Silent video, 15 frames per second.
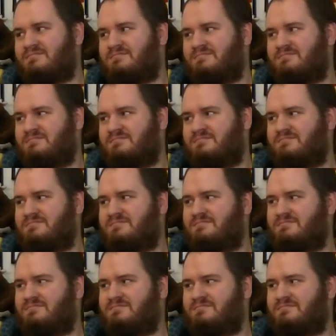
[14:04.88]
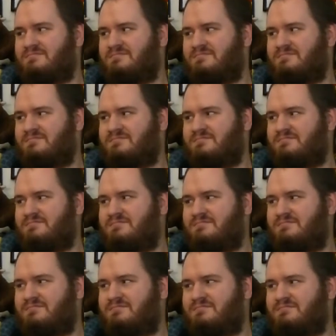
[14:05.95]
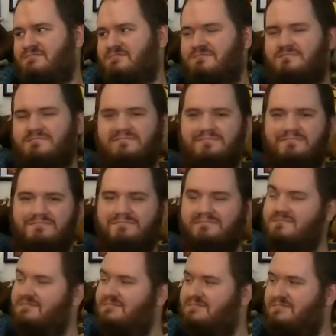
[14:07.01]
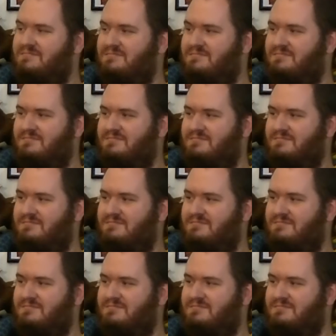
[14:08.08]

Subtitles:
This person isn't speaking.